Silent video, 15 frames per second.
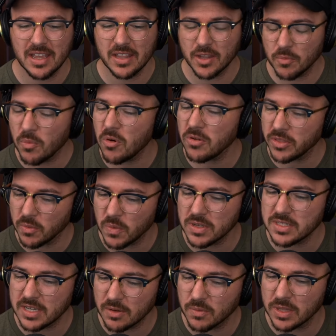The ones
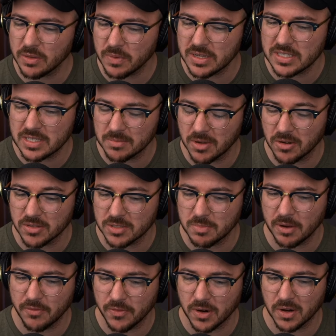that I really raced the most by
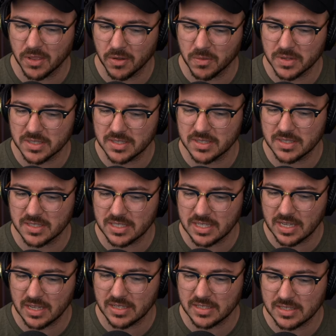far though was the
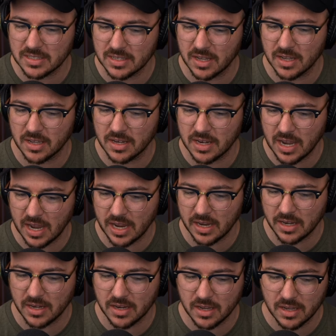
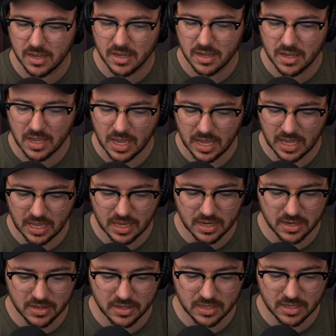ZX9
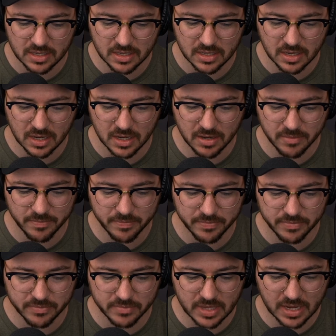and the
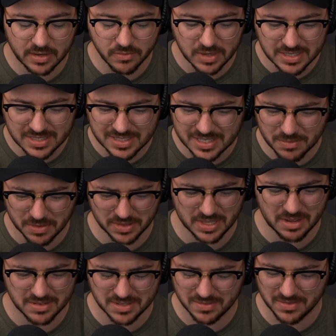I raced the
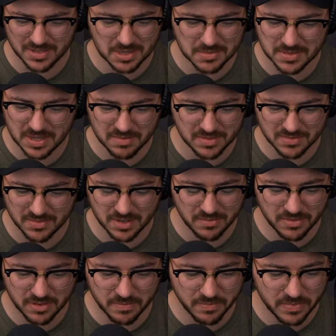Z1000 a few times. That wasn't very
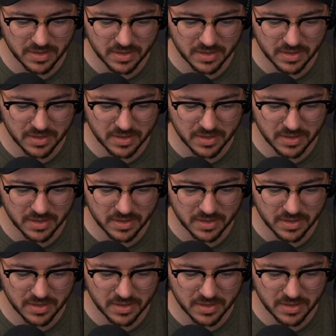fun.